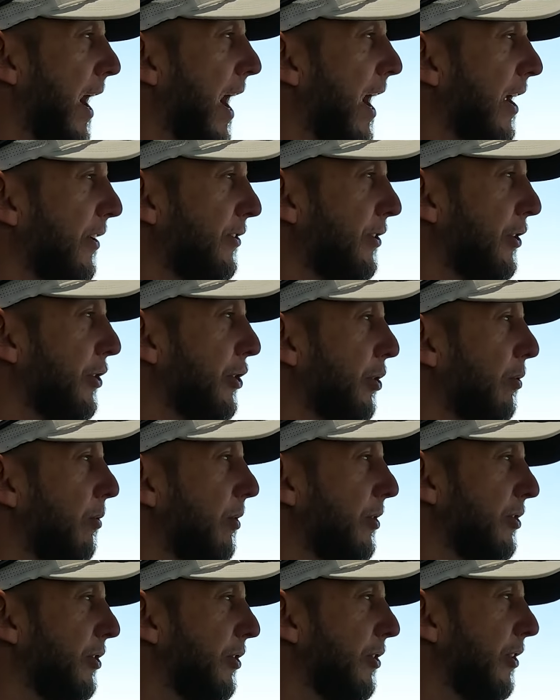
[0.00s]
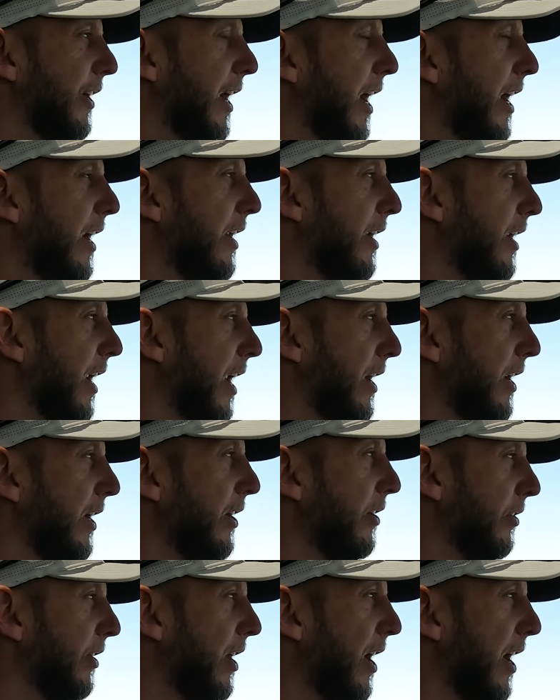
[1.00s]
as the new one's created, and
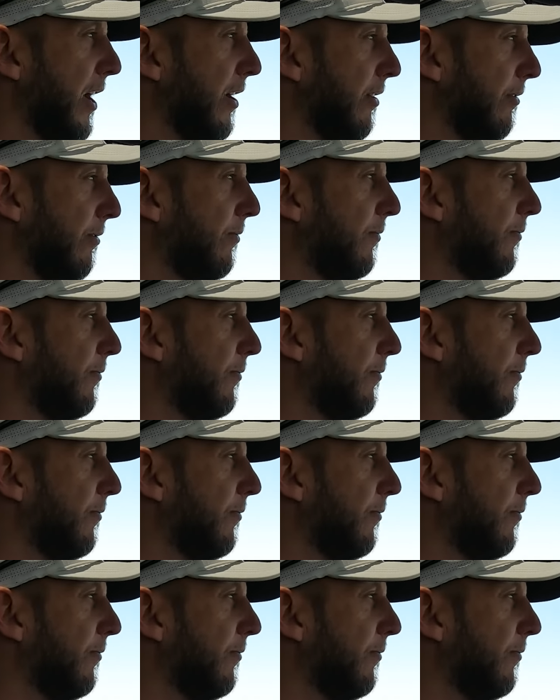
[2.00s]
it'll kind of